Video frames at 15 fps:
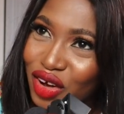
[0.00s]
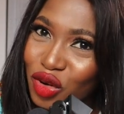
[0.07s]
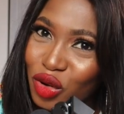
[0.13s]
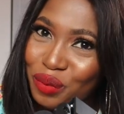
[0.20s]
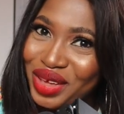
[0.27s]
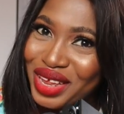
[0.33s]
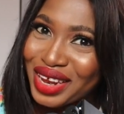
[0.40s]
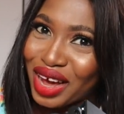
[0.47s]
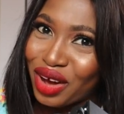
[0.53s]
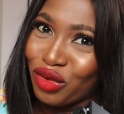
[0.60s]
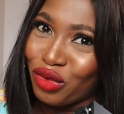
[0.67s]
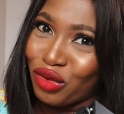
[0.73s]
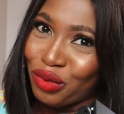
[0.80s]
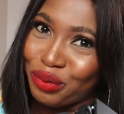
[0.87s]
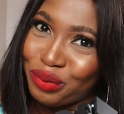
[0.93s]
Obi
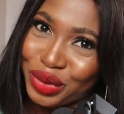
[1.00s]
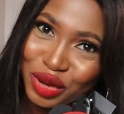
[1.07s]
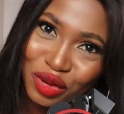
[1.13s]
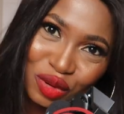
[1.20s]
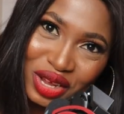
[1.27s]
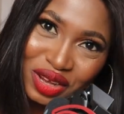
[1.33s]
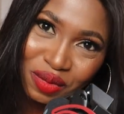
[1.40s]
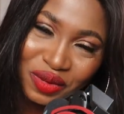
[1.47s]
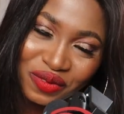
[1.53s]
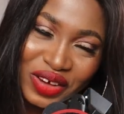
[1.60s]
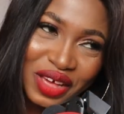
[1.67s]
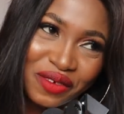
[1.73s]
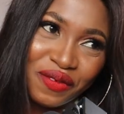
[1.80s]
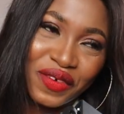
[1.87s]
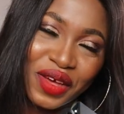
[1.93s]
Obinna will be nowhere to be
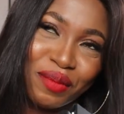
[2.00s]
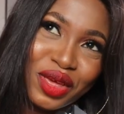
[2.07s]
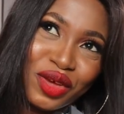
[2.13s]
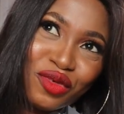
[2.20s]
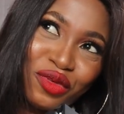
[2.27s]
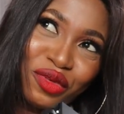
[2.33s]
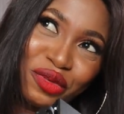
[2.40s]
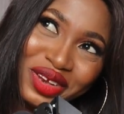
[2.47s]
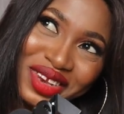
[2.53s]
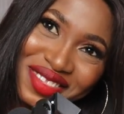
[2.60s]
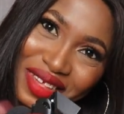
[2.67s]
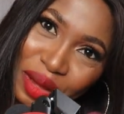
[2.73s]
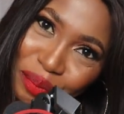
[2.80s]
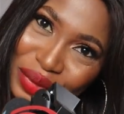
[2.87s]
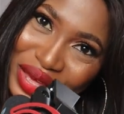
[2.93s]
found. Femi will
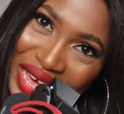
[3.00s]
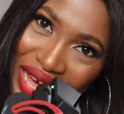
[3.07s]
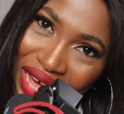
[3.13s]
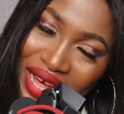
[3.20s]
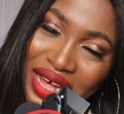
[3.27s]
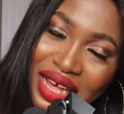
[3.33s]
disappear.